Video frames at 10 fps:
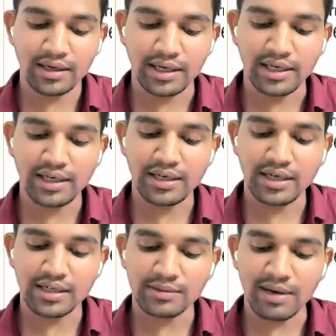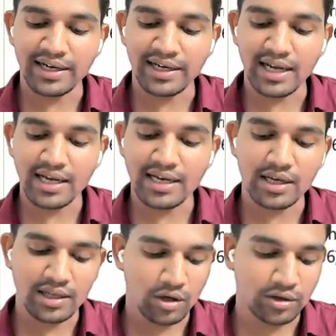creditors by denying
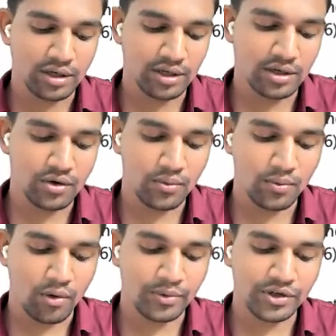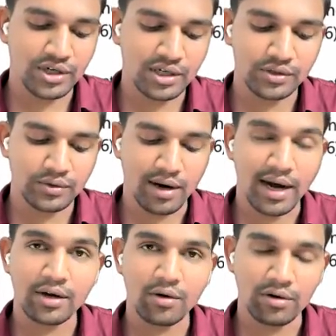the authority of officials to
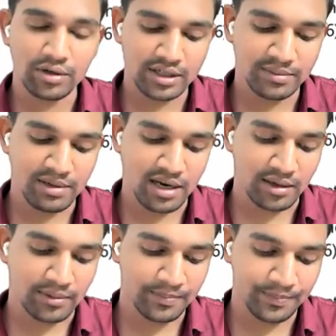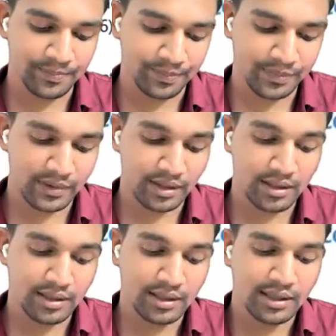act on its behalf.
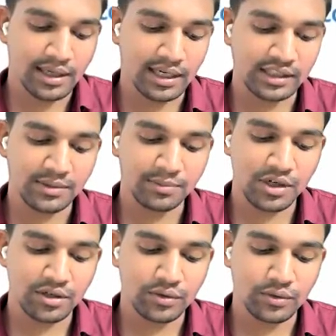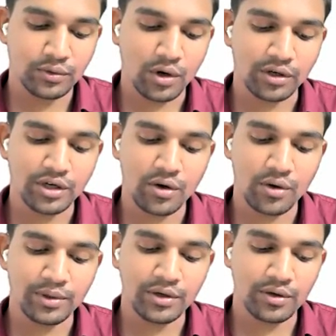Exception to doctrine
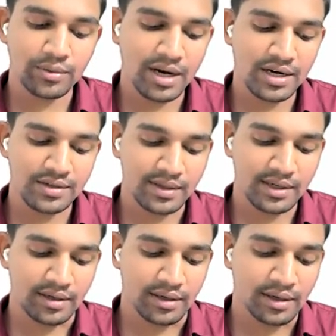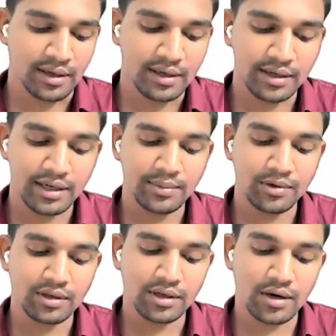of indoor management. Relief
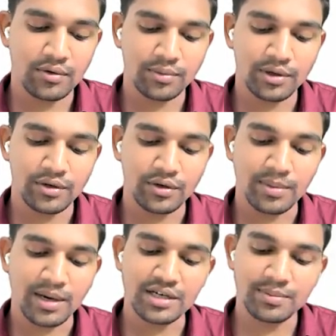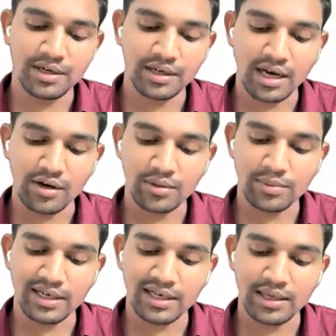on the ground of indoor management cannot
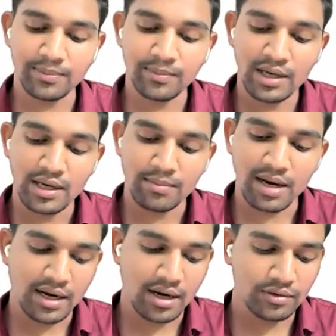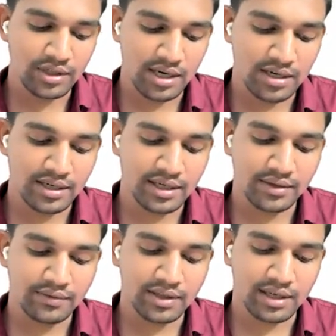be claimed by an outsider
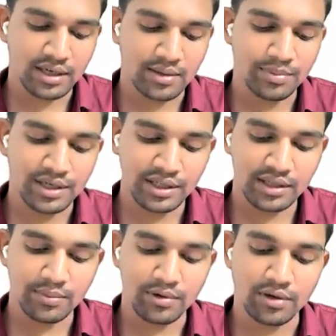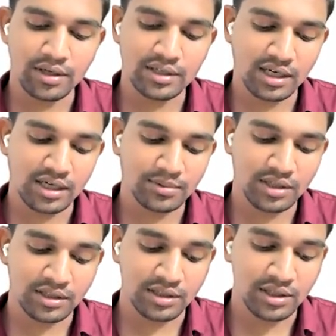dealing with the company in the following
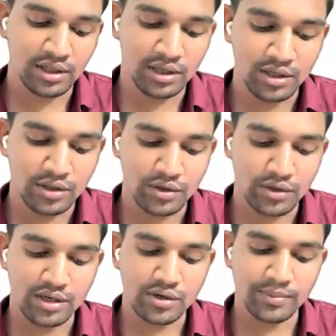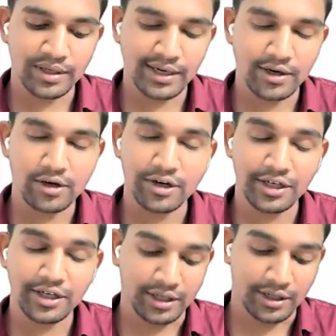circumstance. Knowledge of
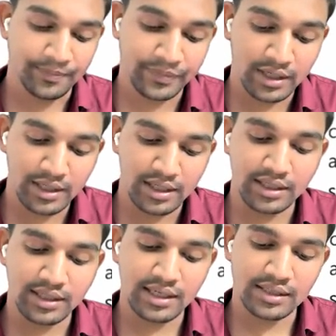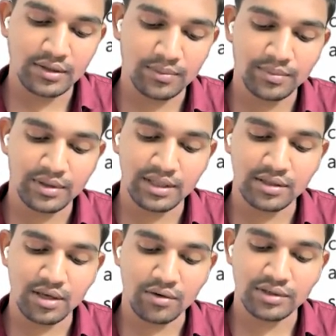irregularity. In case of
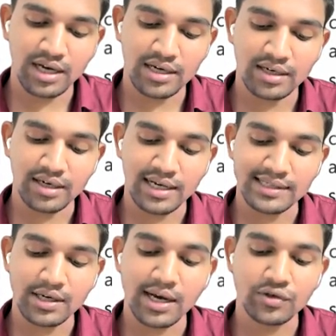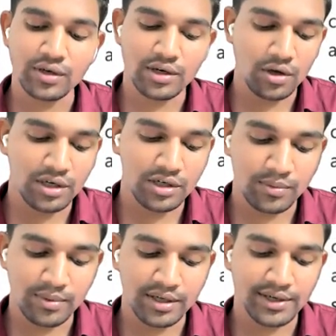this outsider has an actual knowledge
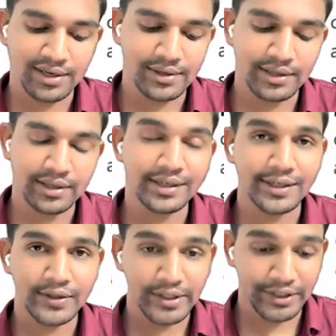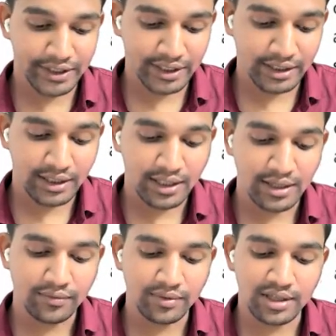of the irregularity
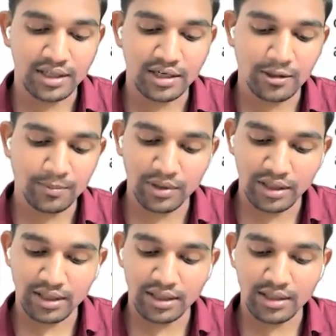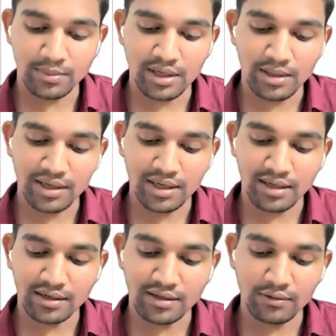within the company, then the benefit
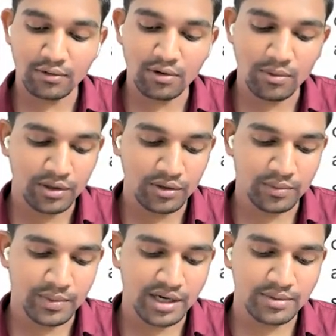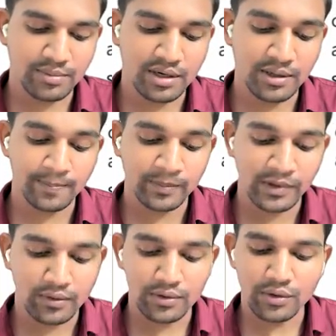under the rule of indoor management
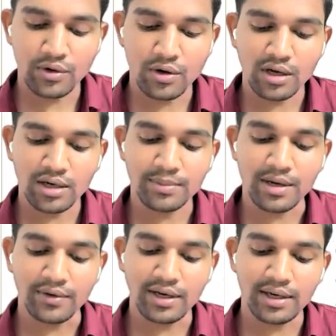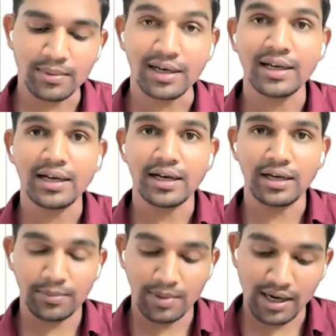would no longer be available.
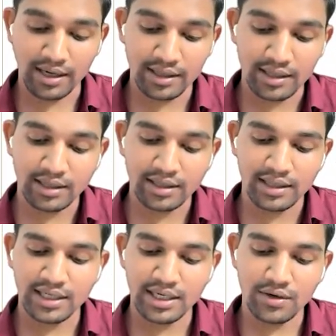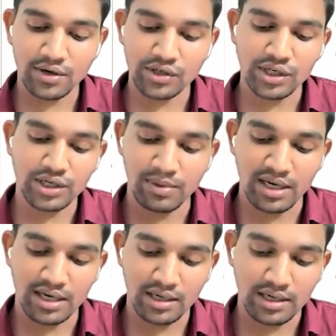In fact, he or she
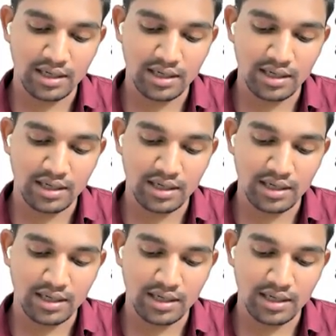may